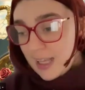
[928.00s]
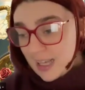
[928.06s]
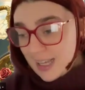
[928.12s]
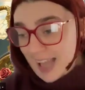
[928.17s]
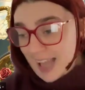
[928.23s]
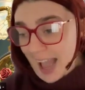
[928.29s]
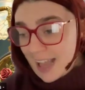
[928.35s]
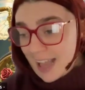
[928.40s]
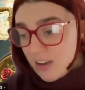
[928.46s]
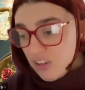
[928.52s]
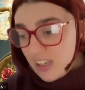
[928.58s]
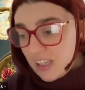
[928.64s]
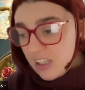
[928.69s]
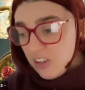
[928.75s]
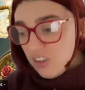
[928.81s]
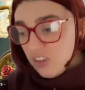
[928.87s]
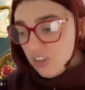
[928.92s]
Today
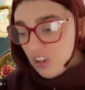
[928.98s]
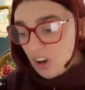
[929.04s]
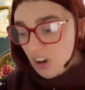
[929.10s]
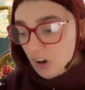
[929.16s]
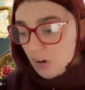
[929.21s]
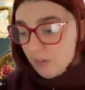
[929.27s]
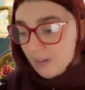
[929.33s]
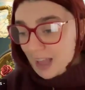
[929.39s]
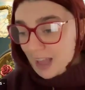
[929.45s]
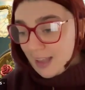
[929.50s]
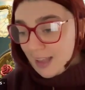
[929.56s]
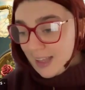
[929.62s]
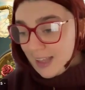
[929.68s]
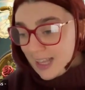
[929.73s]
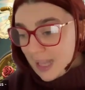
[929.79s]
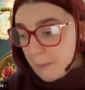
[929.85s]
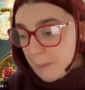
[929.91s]
she endures
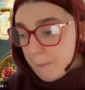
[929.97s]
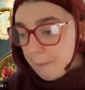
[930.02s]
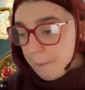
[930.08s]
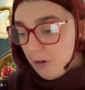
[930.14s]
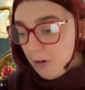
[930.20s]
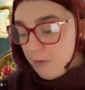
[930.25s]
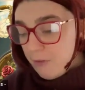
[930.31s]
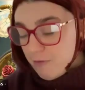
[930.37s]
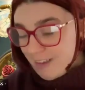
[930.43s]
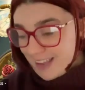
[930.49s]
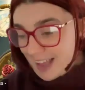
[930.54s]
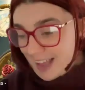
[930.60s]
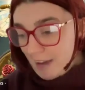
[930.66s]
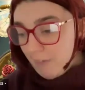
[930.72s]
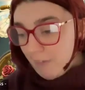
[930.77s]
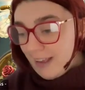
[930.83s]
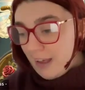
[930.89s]
as a symbol of
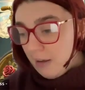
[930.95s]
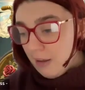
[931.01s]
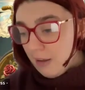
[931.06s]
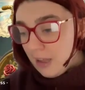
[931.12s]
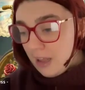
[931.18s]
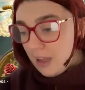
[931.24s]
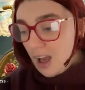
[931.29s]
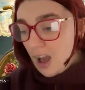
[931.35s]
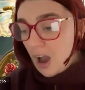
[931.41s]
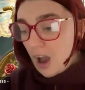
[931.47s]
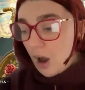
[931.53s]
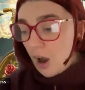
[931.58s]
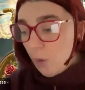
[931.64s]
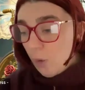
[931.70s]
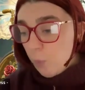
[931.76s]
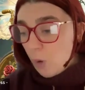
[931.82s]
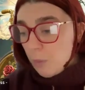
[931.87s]
resilience,
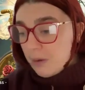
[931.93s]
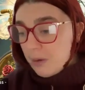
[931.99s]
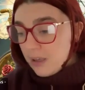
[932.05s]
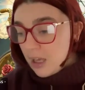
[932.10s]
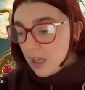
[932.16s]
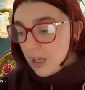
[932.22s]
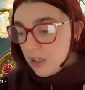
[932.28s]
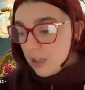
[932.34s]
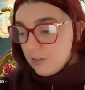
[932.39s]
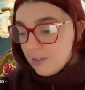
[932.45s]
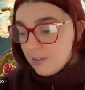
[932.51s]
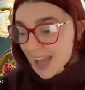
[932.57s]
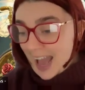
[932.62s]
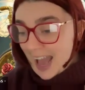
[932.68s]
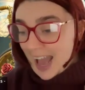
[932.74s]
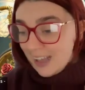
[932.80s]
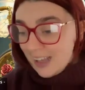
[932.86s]
a woman who
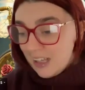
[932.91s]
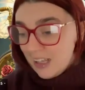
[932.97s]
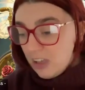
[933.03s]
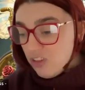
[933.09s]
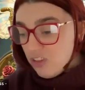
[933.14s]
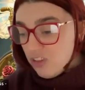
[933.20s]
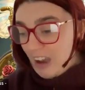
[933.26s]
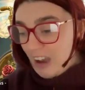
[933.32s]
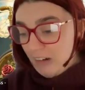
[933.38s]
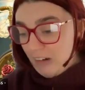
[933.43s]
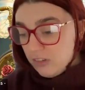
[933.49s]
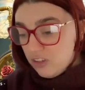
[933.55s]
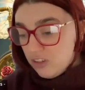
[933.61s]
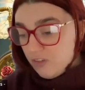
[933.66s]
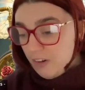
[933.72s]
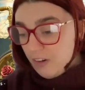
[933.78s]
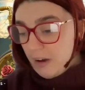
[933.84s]
dared to
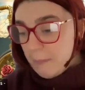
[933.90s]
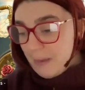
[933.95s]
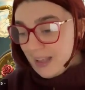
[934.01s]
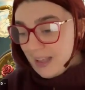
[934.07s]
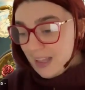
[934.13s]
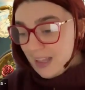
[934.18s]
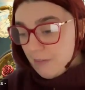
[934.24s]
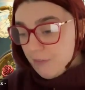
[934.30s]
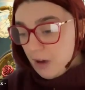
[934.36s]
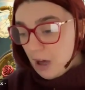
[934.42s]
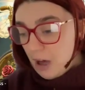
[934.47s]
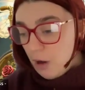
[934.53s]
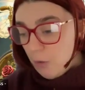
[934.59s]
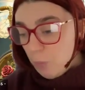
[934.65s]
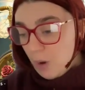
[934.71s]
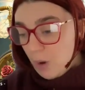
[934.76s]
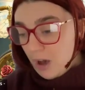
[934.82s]
challenge the limits of
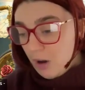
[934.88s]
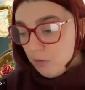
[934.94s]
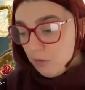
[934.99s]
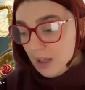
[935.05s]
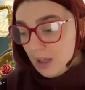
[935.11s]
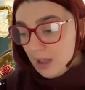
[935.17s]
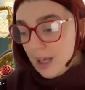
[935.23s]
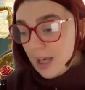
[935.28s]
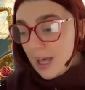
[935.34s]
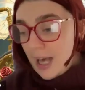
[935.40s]
her world.